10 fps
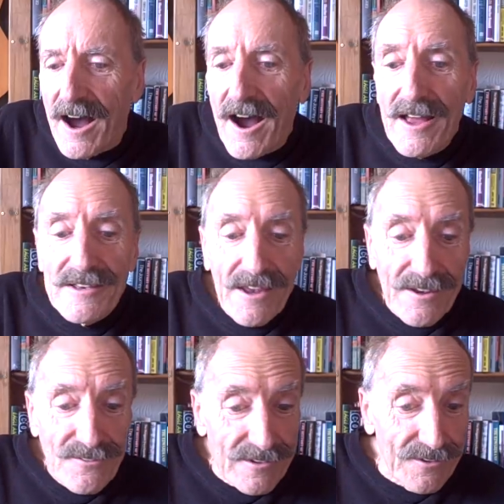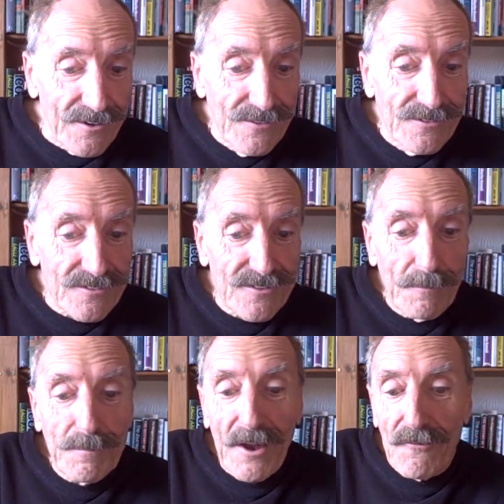I later learned that
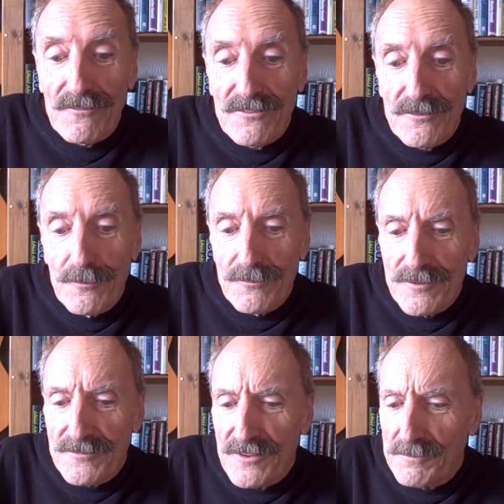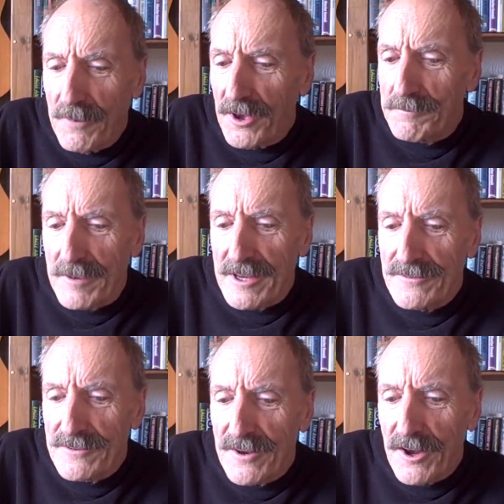some parents thought that this might mean
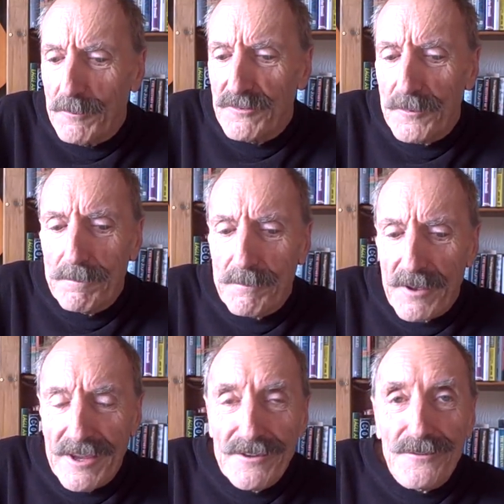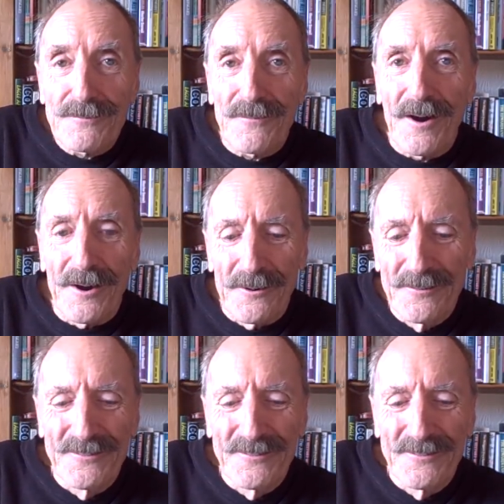that I was a paedophile.